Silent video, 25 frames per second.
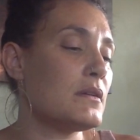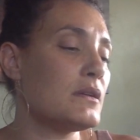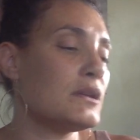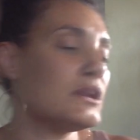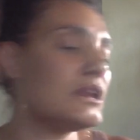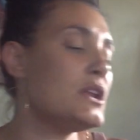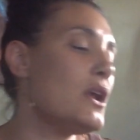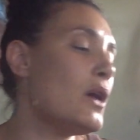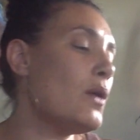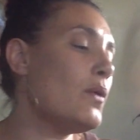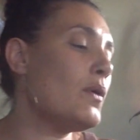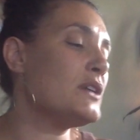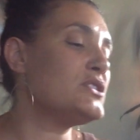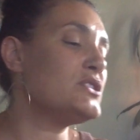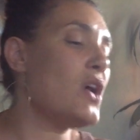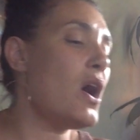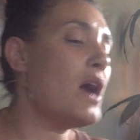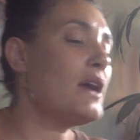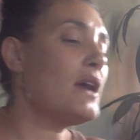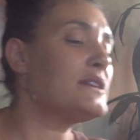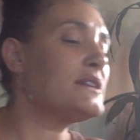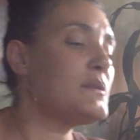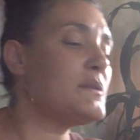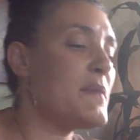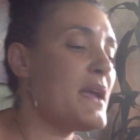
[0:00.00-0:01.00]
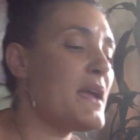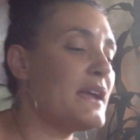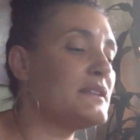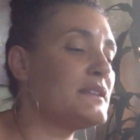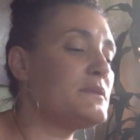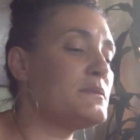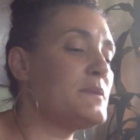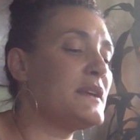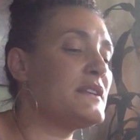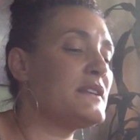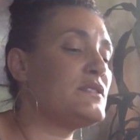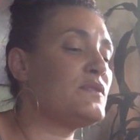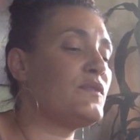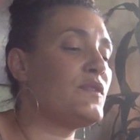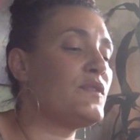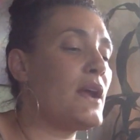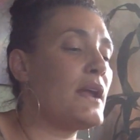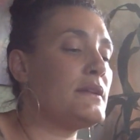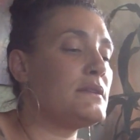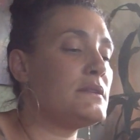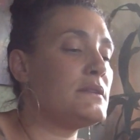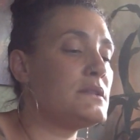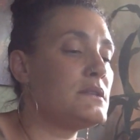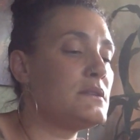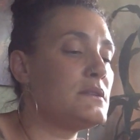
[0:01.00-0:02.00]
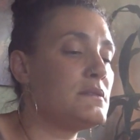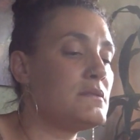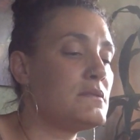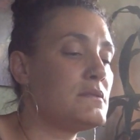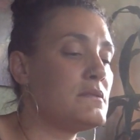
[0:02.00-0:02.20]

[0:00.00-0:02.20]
you know, a dog is a man's best friend,